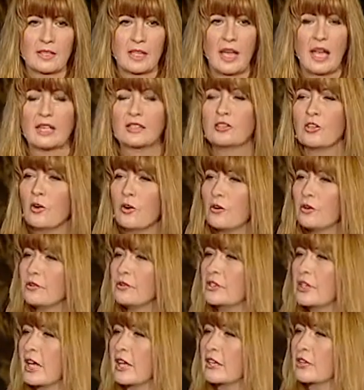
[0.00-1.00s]
And the
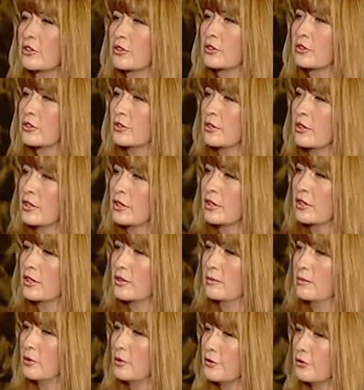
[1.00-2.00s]
owner had to
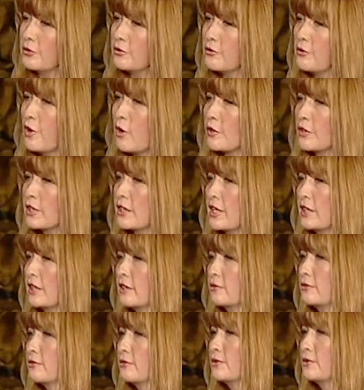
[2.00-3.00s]
move the water and
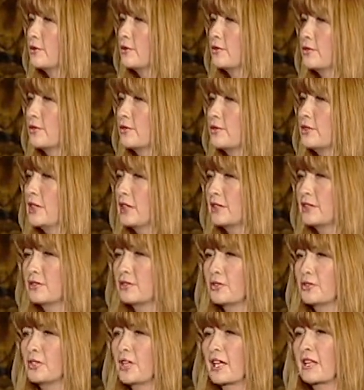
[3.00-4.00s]
the food near
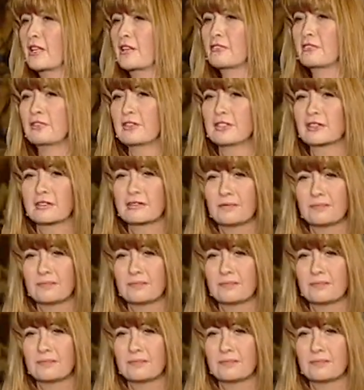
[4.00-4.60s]
to the elephant.